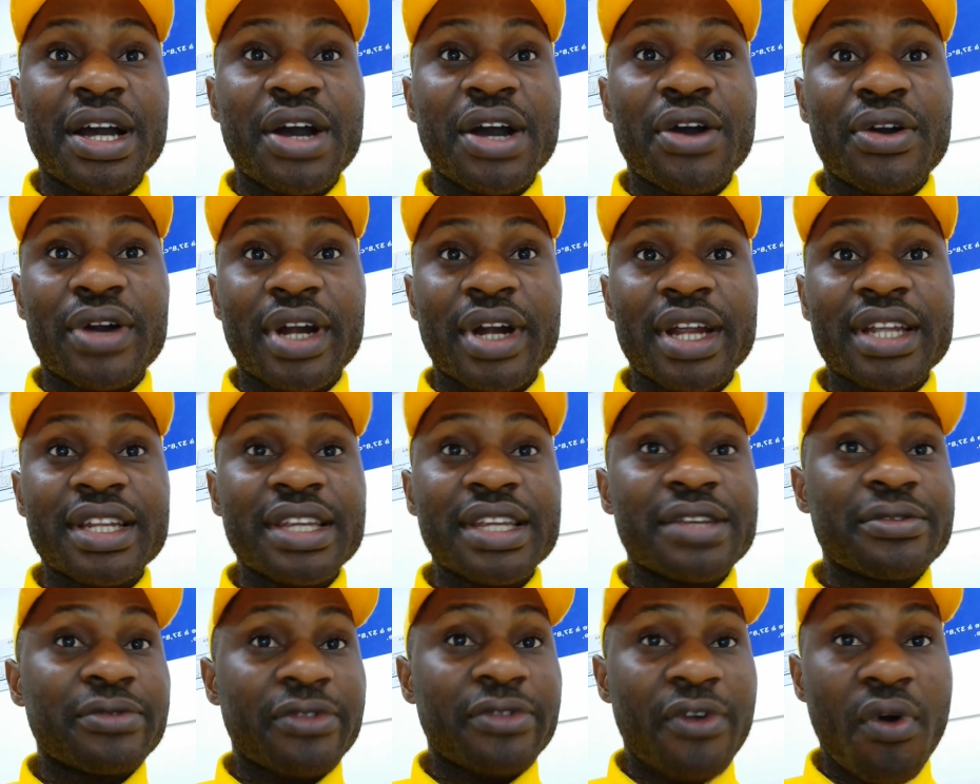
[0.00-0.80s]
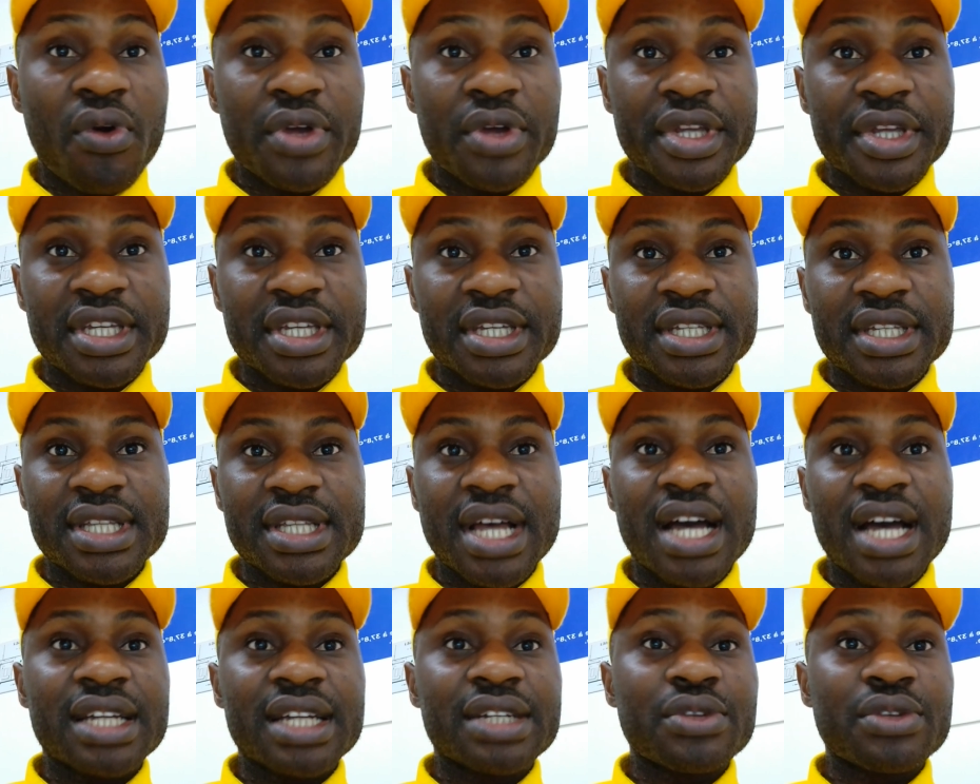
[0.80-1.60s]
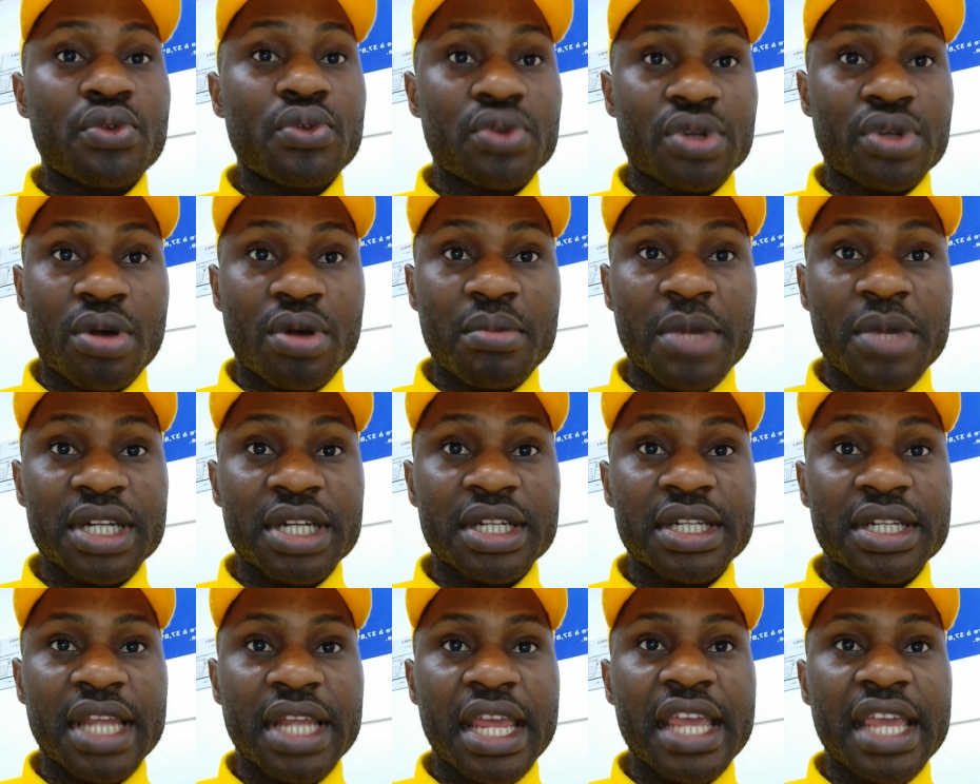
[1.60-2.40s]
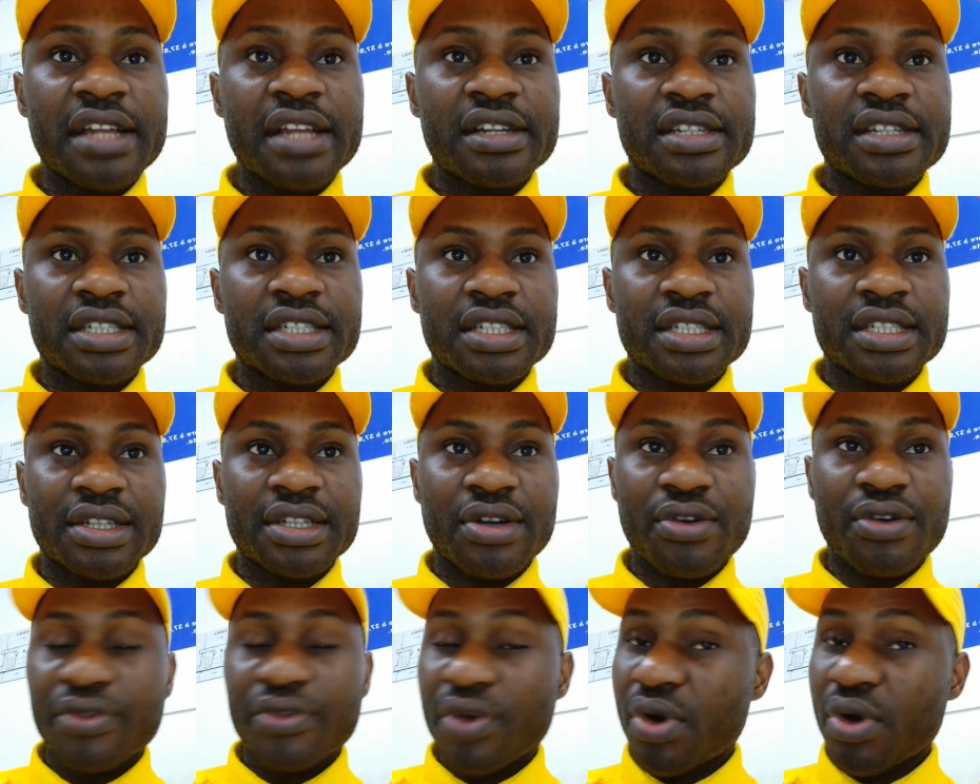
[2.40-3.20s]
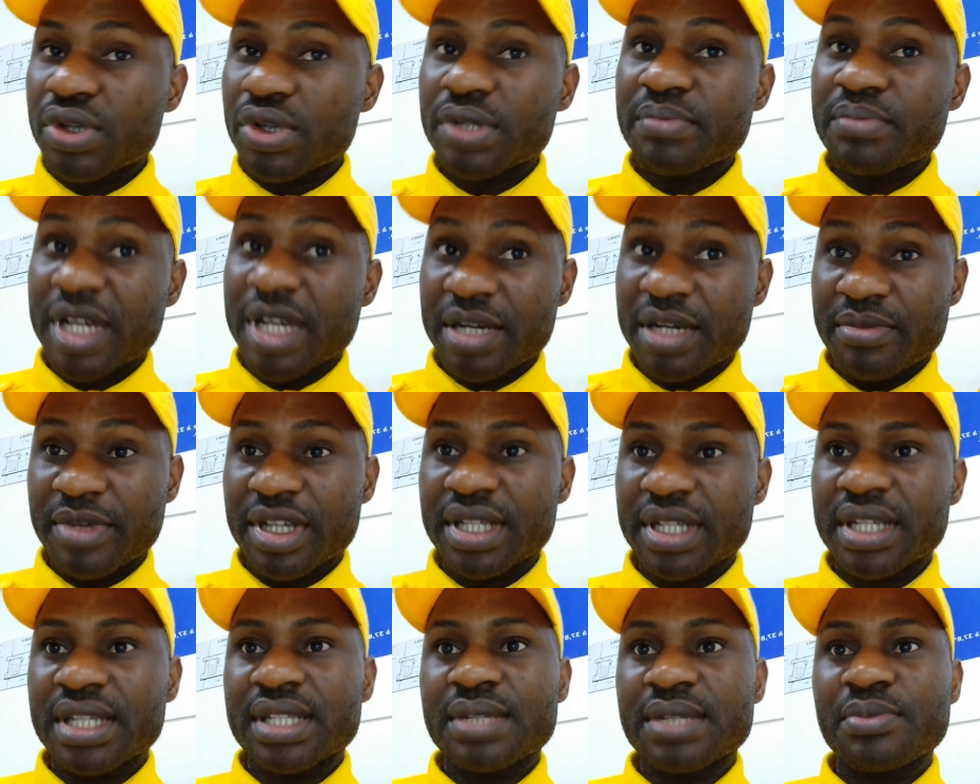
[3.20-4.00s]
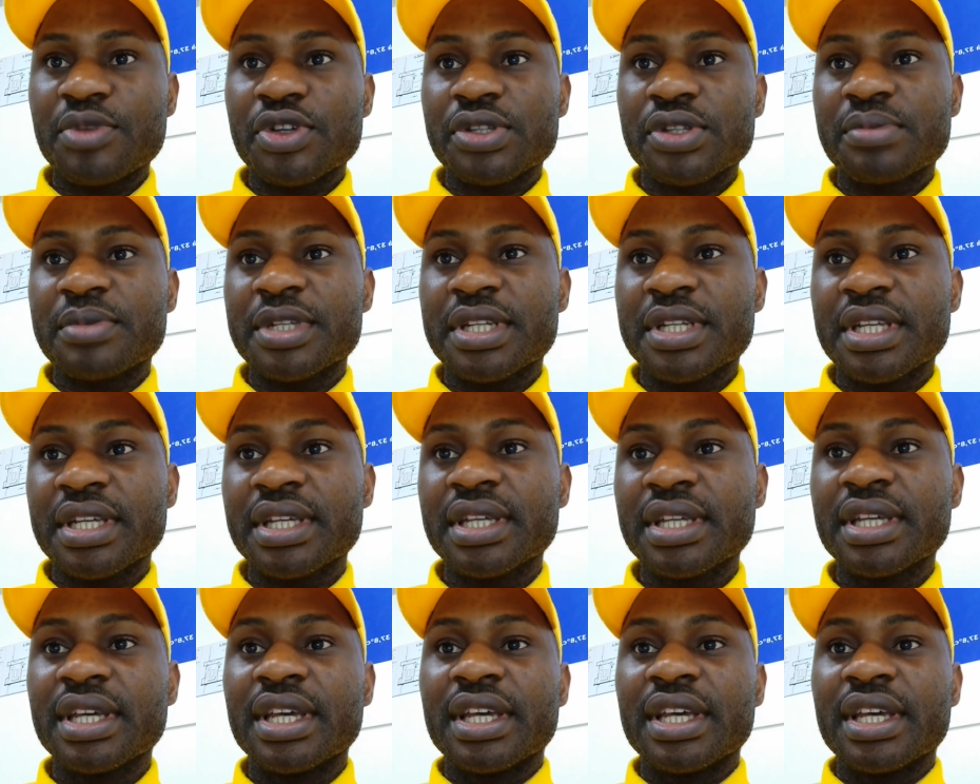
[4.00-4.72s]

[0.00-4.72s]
all right, in 4 years, and good command in English. Of course, mathematics must be there.